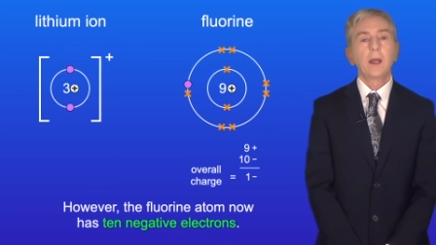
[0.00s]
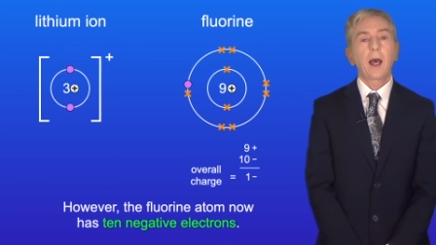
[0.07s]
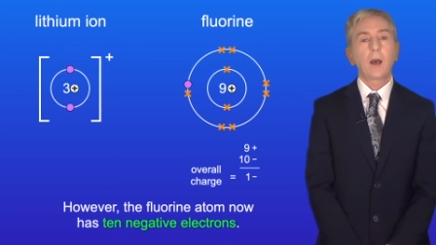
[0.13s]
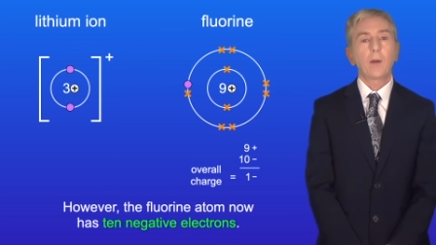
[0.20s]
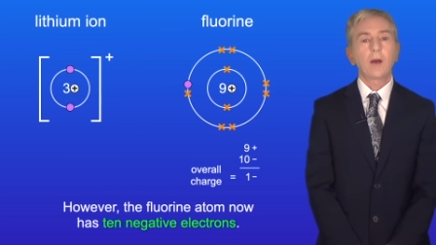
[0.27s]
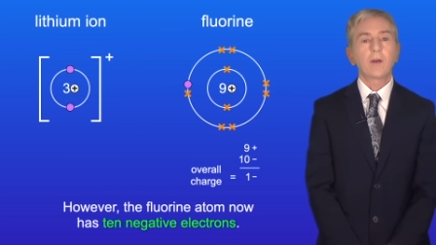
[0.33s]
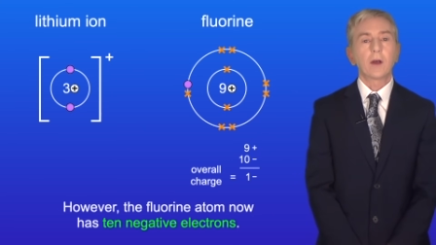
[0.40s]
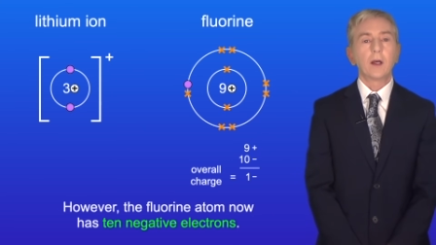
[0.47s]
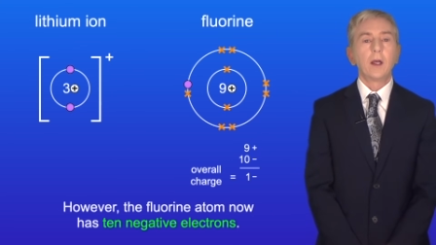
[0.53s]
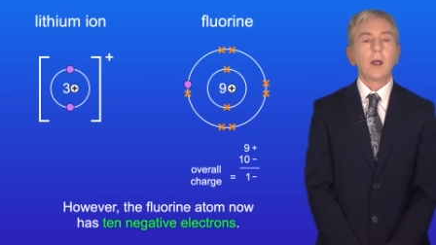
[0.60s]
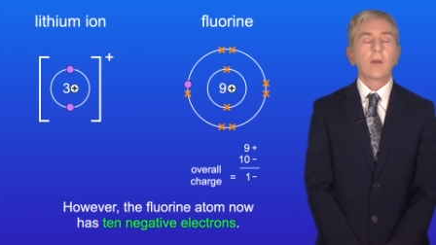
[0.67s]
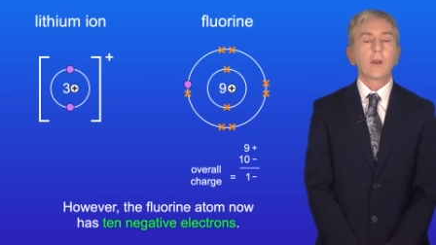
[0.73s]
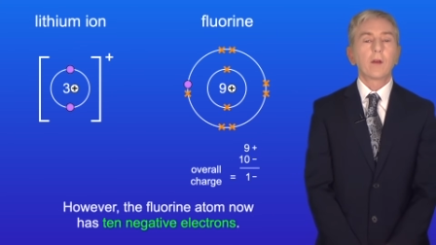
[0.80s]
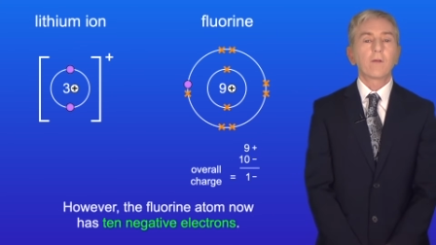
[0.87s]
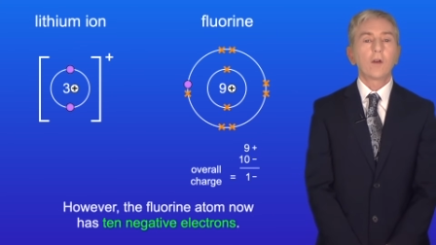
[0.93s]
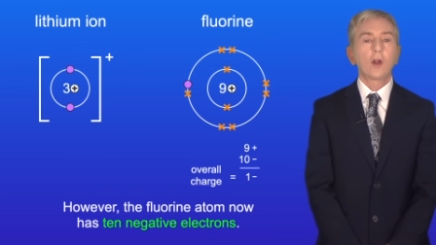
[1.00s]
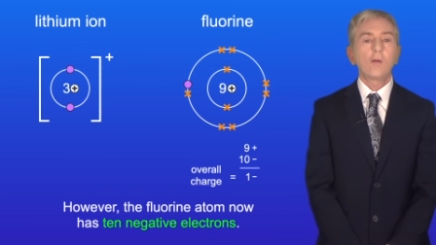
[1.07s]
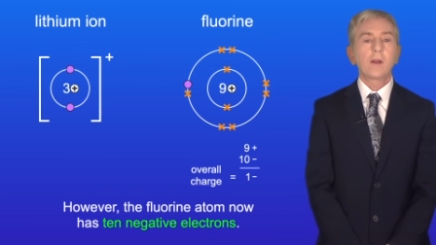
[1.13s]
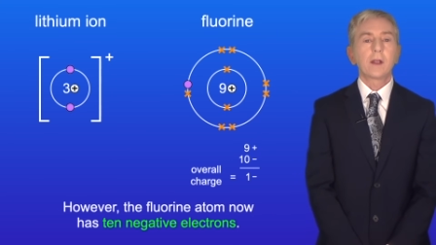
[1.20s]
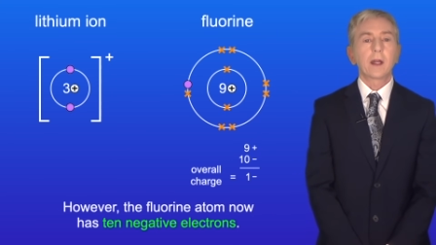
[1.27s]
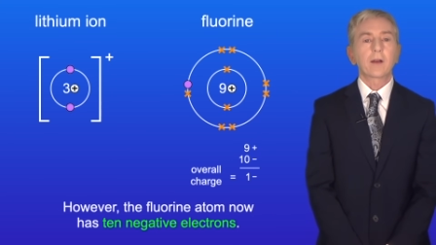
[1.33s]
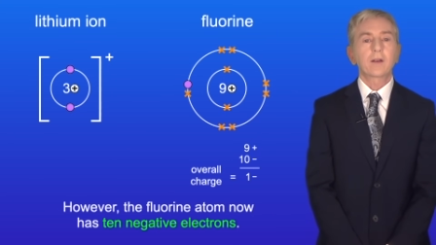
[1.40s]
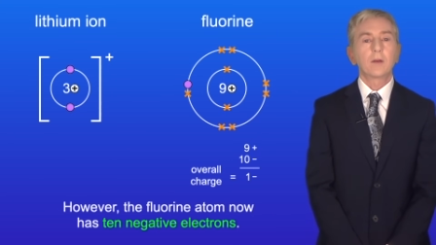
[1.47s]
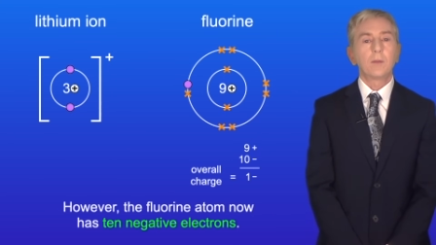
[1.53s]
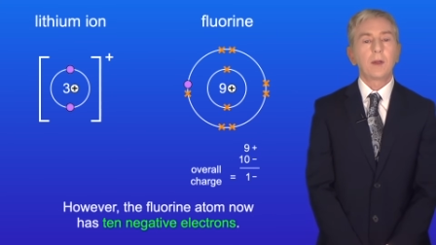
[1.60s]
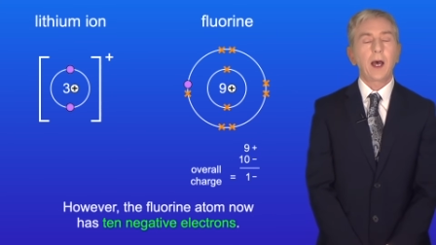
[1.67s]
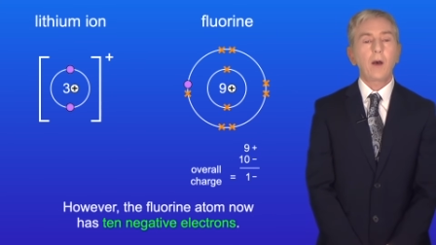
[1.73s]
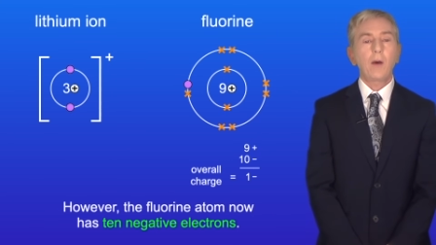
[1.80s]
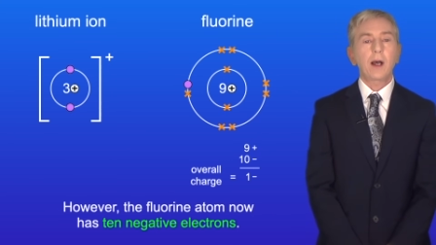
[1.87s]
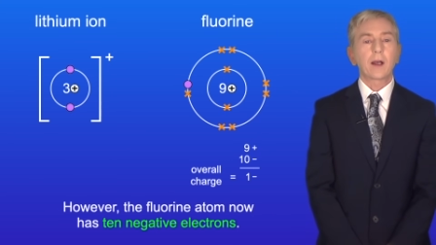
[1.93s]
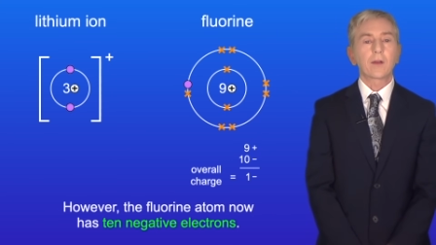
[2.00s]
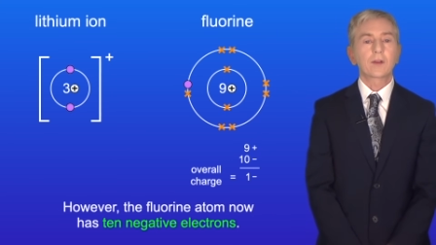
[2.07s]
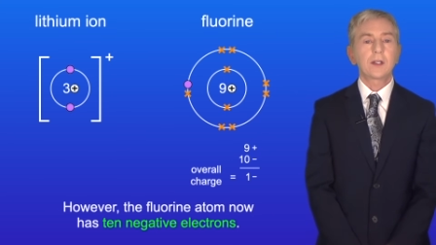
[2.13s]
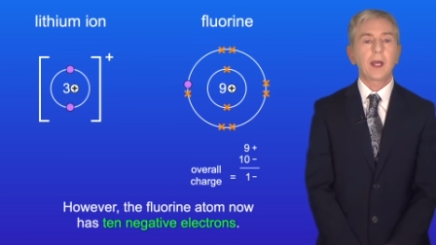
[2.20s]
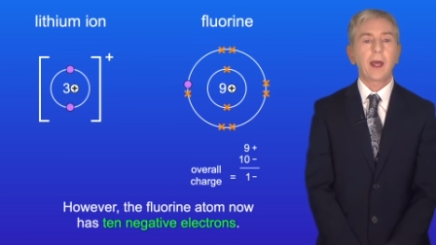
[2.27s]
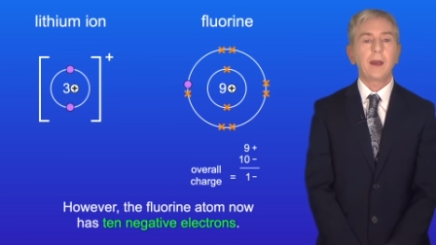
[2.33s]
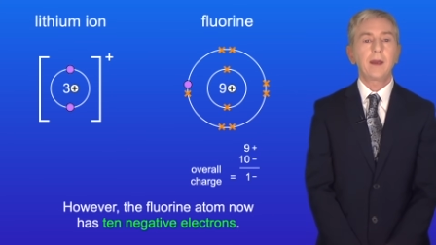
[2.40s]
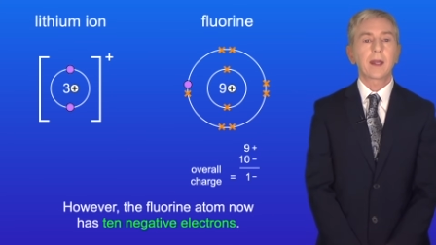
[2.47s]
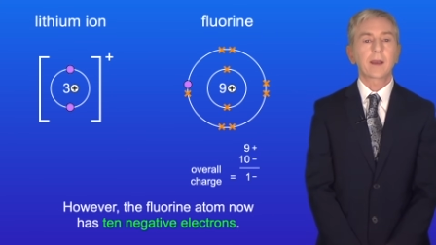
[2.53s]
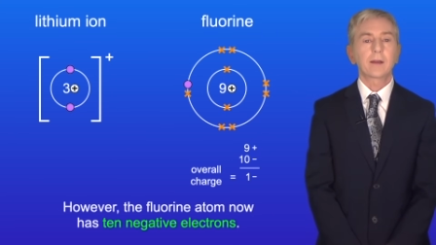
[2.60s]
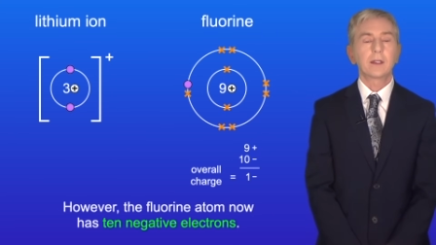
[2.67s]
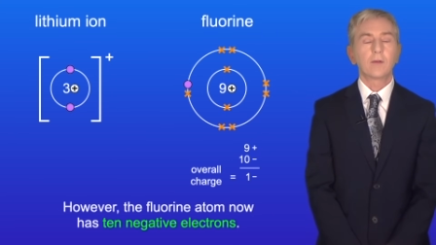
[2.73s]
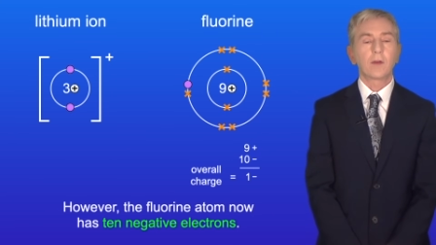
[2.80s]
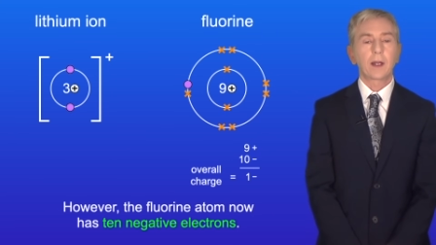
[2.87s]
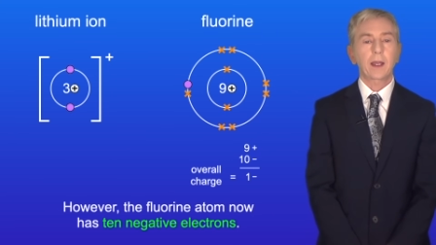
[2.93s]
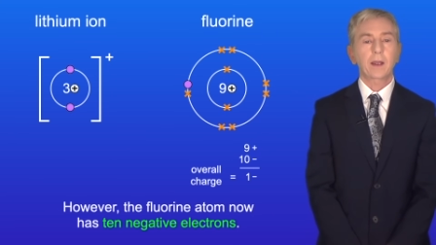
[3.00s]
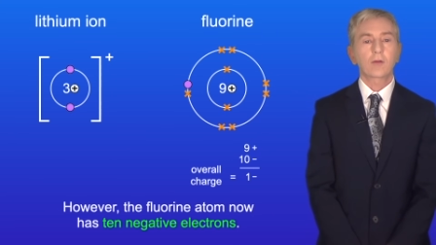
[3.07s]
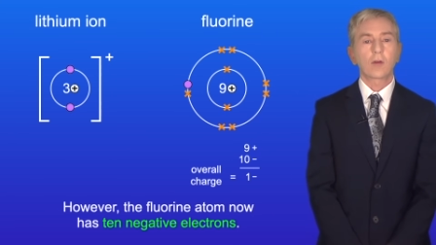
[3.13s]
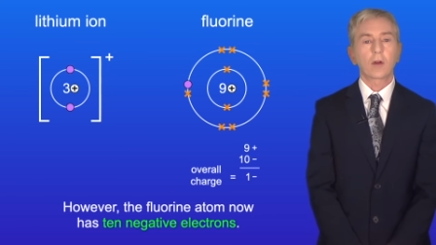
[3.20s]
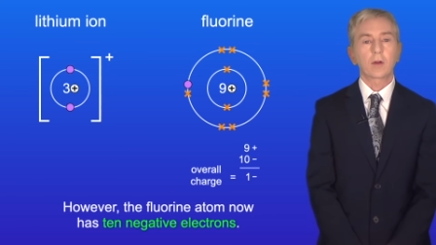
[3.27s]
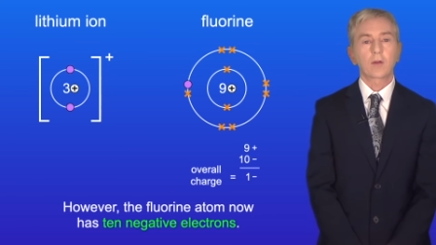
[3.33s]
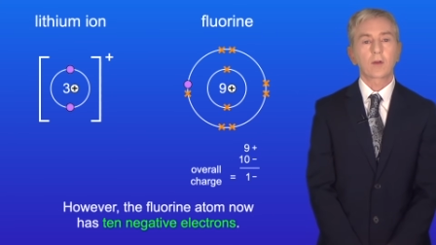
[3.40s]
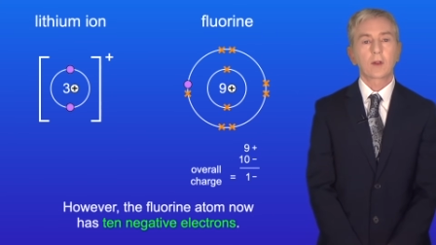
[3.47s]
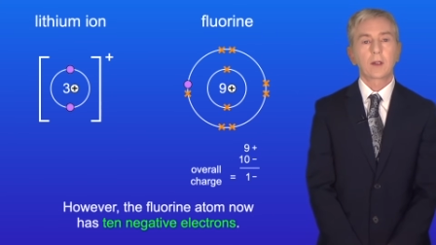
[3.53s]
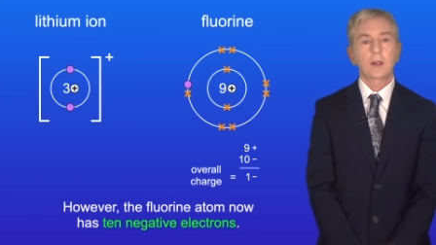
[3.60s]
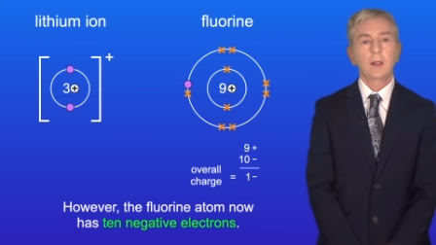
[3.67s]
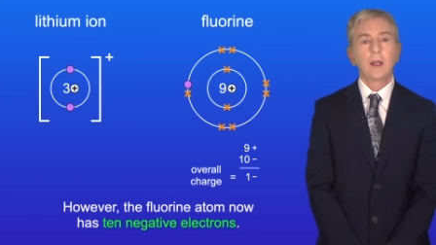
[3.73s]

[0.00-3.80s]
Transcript: However, the fluorine atom now has 10 negative electrons.